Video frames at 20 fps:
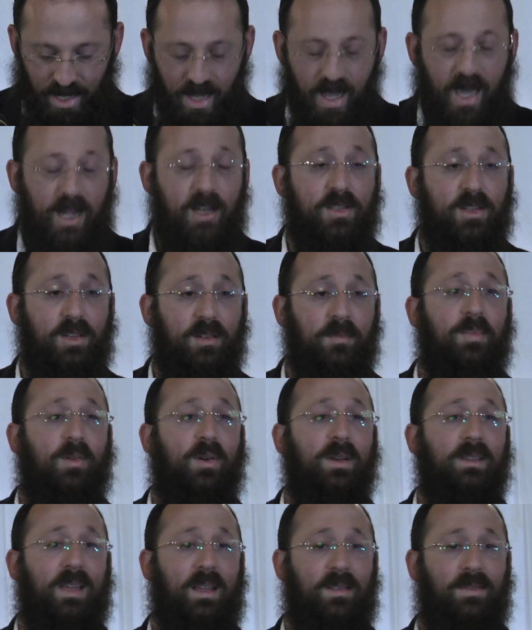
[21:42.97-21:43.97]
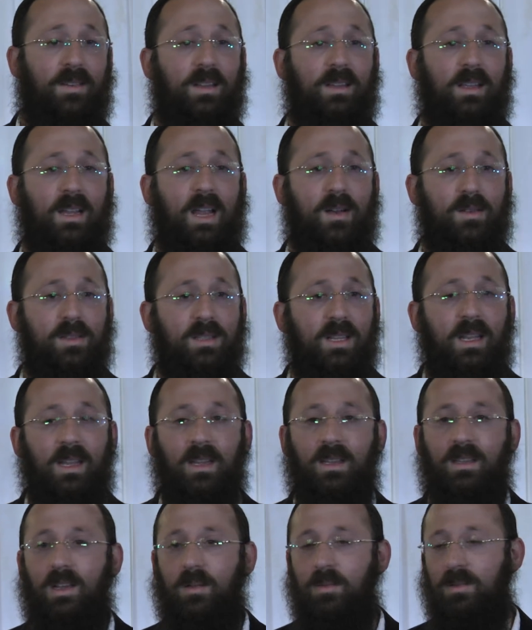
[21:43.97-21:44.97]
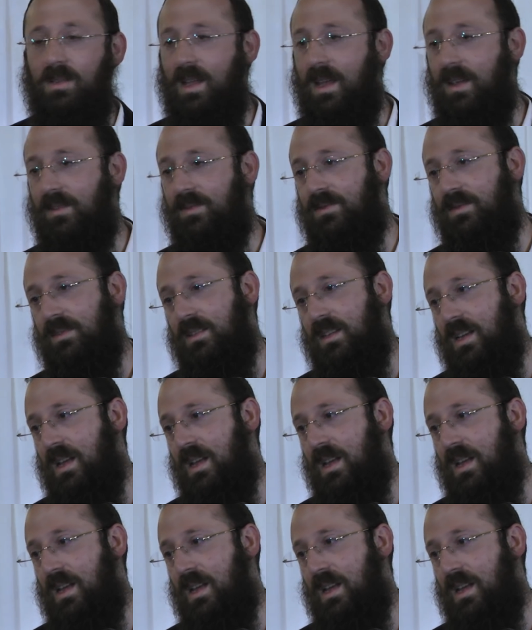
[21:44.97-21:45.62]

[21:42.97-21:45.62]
At a certain point, I felt like I was leading a double life.